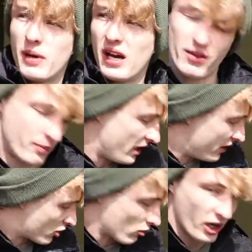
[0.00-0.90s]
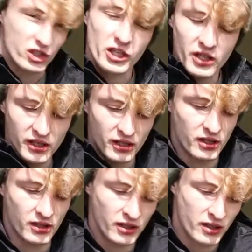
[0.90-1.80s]
part of the baiting strategy
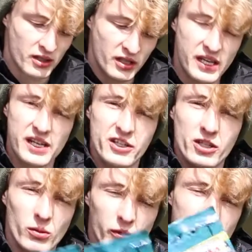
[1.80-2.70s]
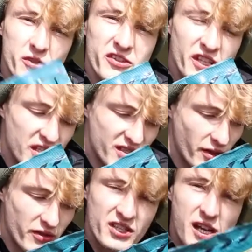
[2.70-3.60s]
is we're using these.
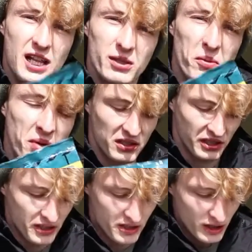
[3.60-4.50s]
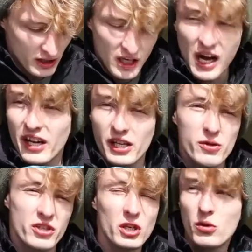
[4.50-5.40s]
Now these are halibut pellets, and I
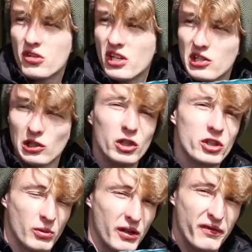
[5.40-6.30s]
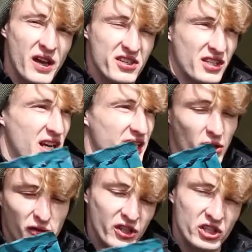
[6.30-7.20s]
used to use these loads when I first started
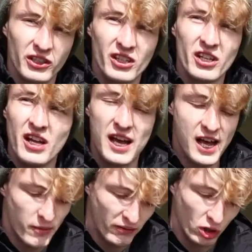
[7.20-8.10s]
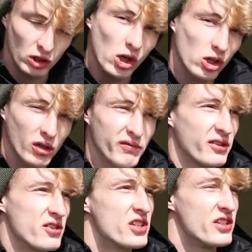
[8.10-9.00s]
out fishing. I've got a lot of
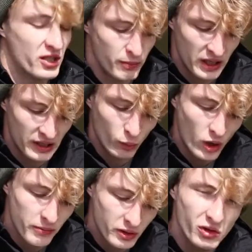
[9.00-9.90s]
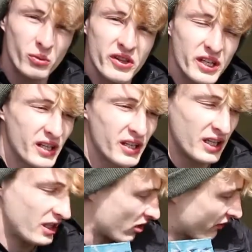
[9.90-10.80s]
confidence in this bait, and what I'm doing with it
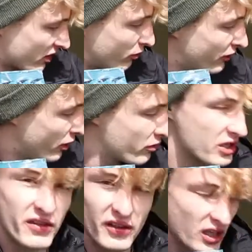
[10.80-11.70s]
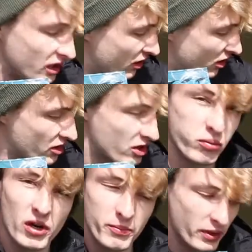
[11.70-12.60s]
is obviously we're using the
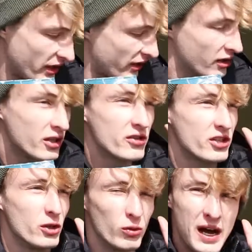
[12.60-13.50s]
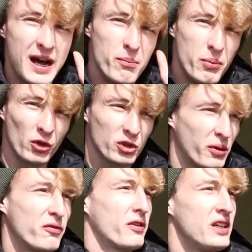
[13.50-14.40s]
bread bait to build up
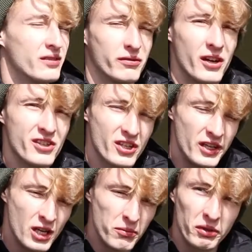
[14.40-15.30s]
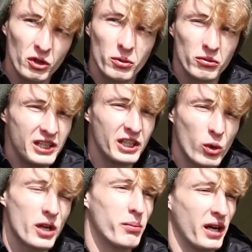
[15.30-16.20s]
a feeding frenzy, build up really
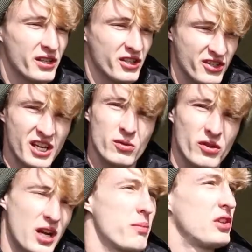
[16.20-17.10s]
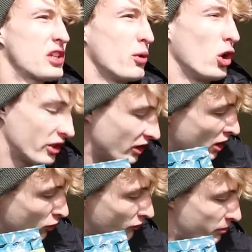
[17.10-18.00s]
quick bites, because that's what's happened this morning.
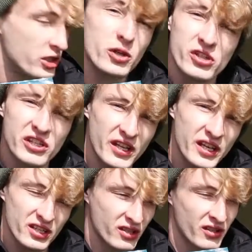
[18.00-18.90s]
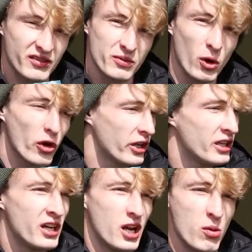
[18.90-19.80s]
We've been using this morning
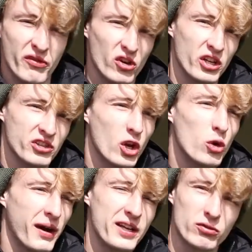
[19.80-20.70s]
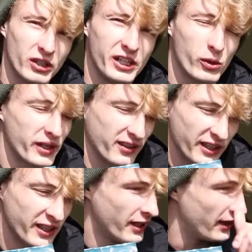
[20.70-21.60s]
and we've already had 2 bites really quickly.